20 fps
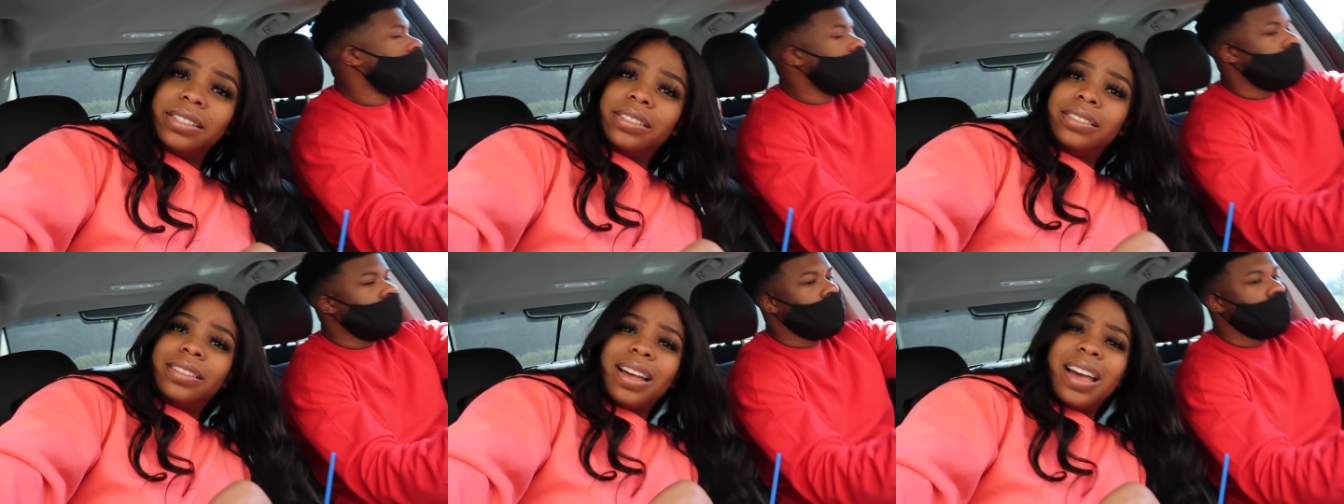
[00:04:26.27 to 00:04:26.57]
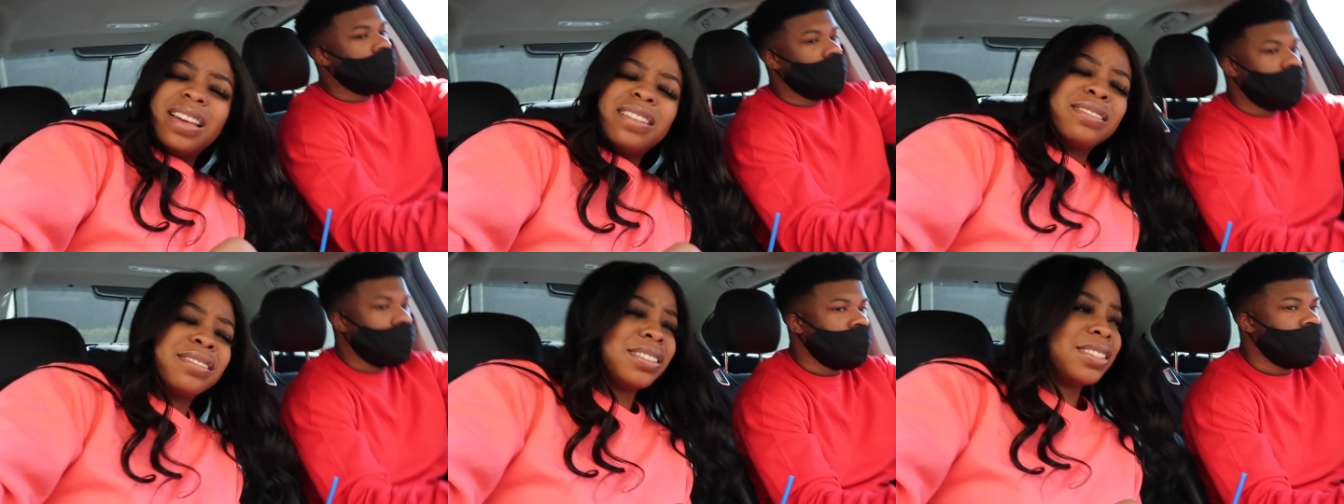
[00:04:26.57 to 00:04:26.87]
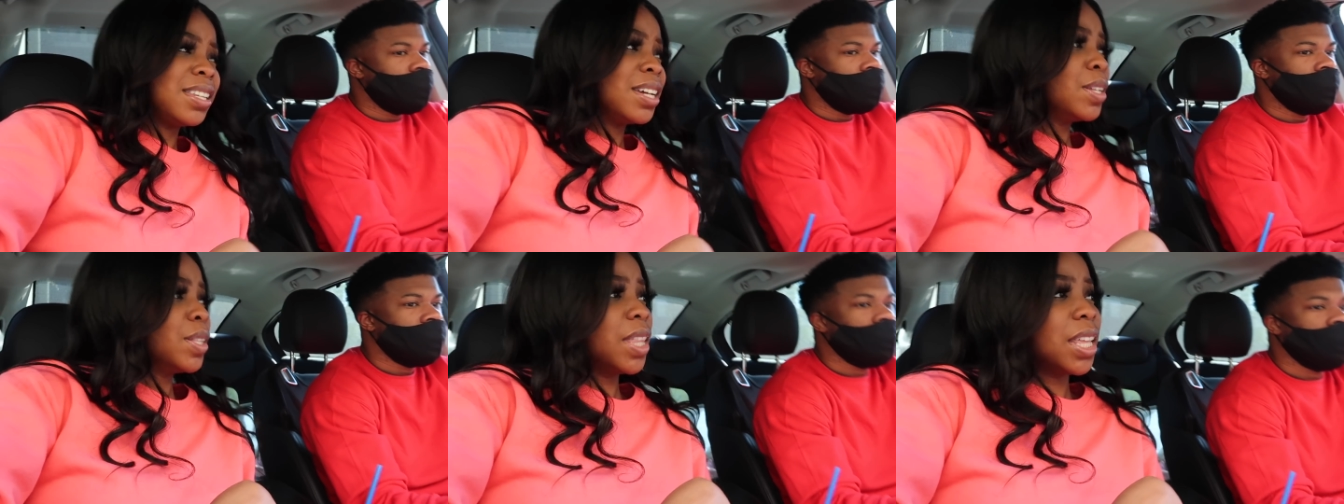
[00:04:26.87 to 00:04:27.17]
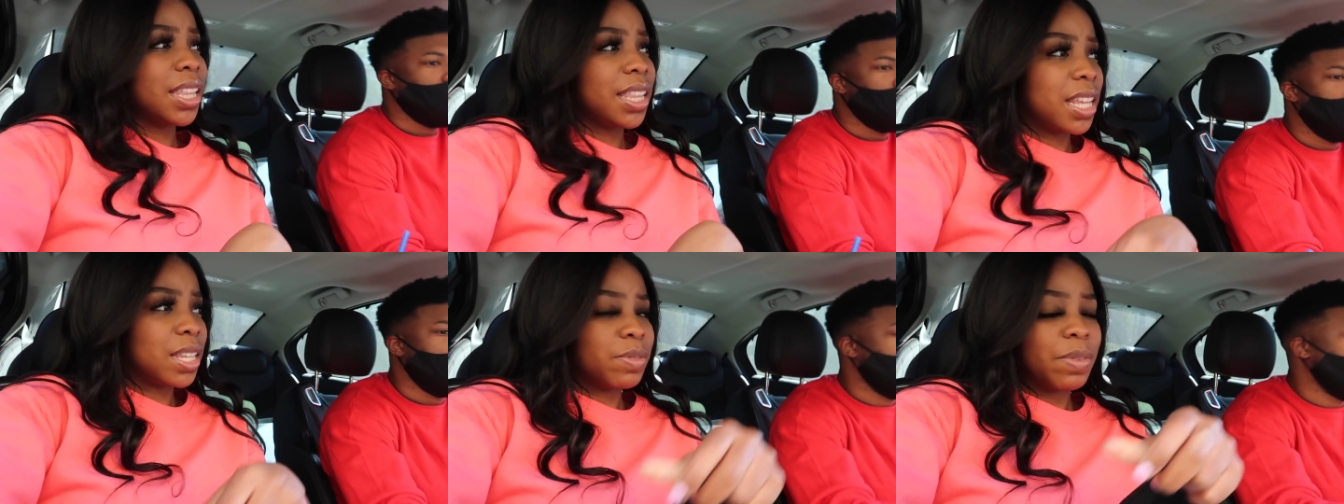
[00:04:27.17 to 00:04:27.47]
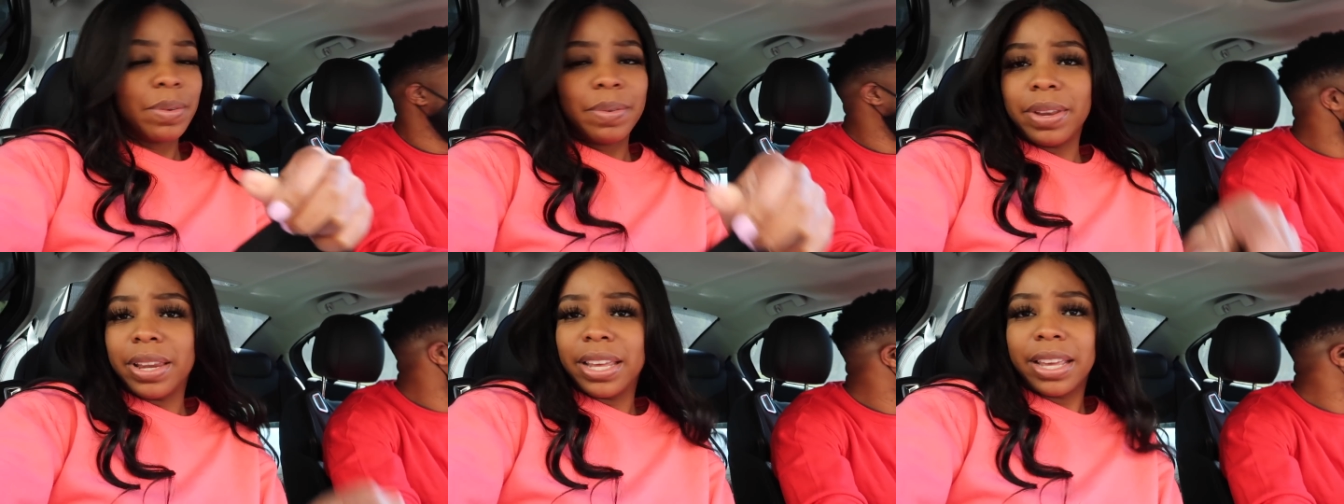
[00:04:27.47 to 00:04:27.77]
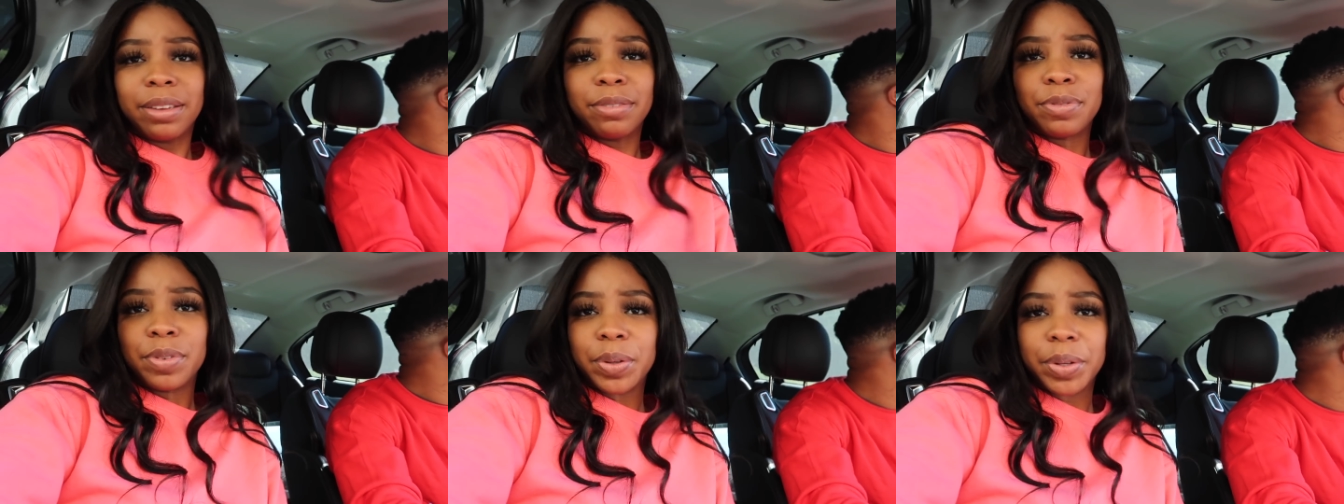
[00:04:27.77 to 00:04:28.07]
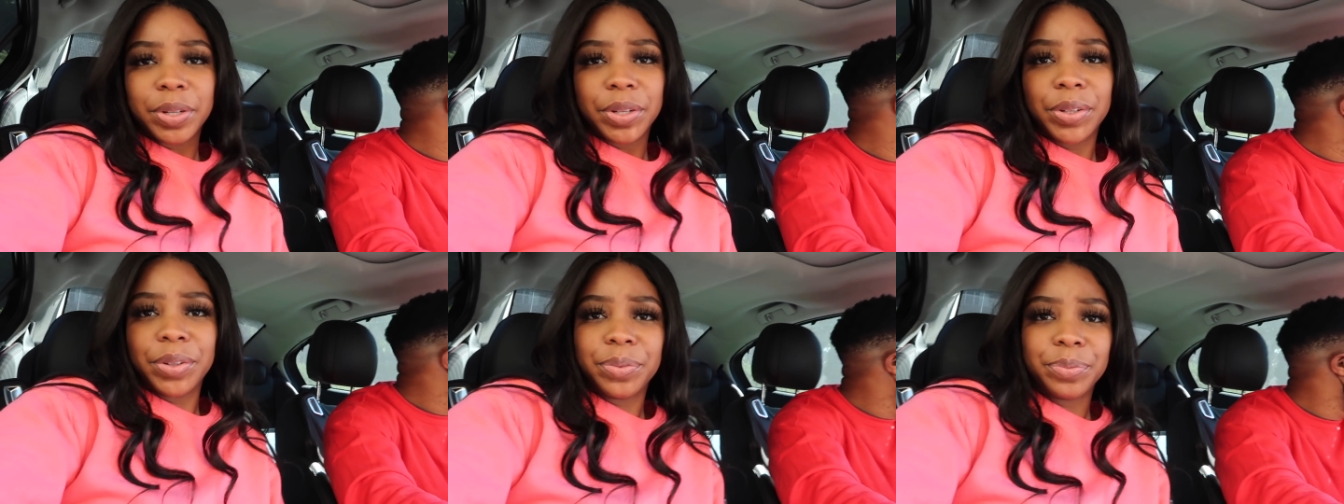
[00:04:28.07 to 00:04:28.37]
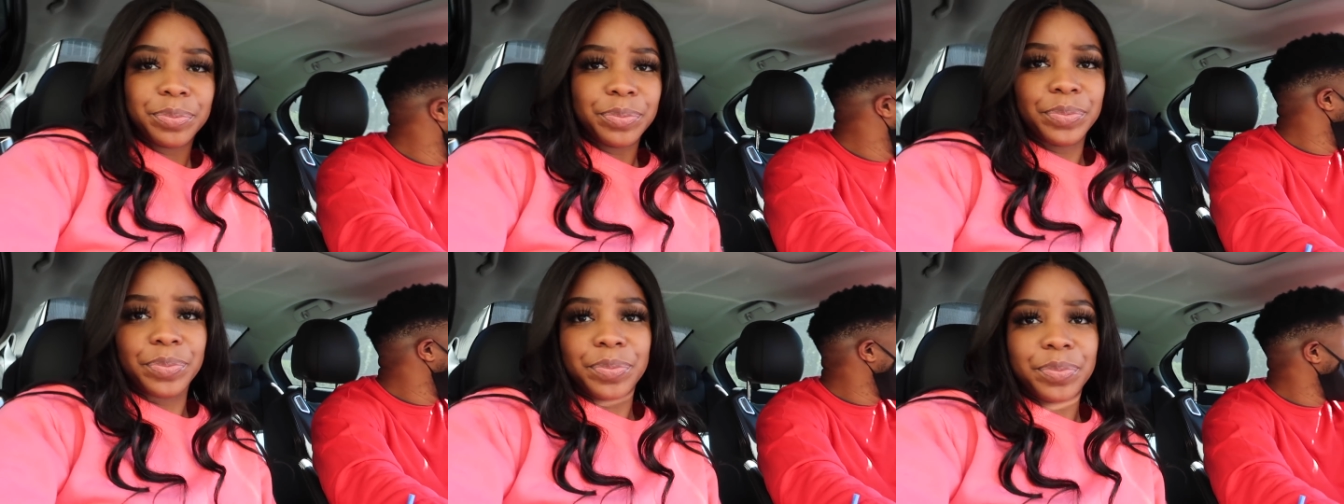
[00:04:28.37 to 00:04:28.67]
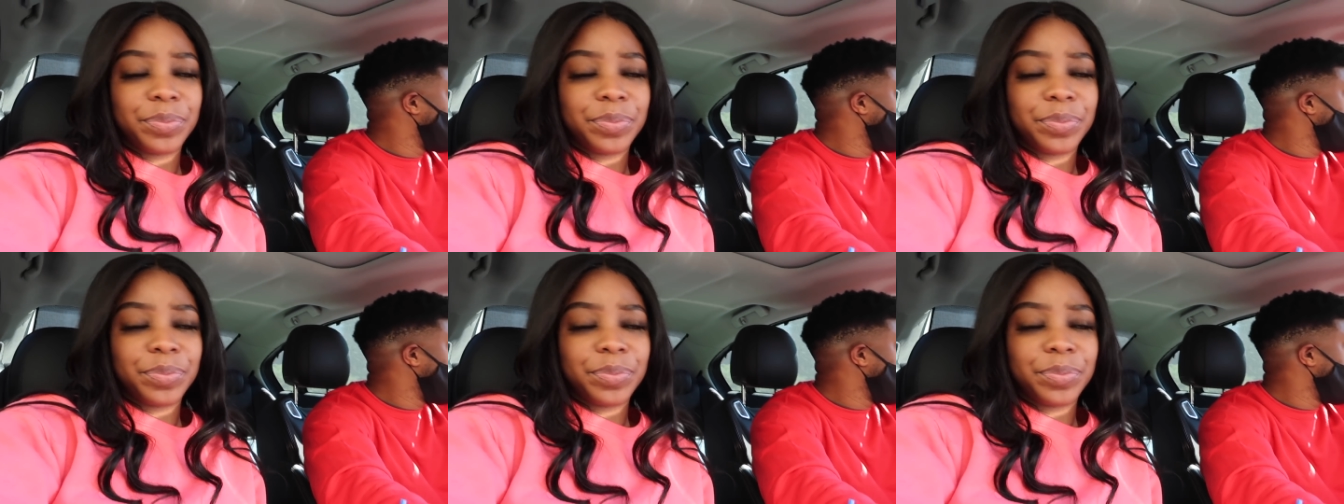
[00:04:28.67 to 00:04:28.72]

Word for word: I don't think that's what we're looking for. Mm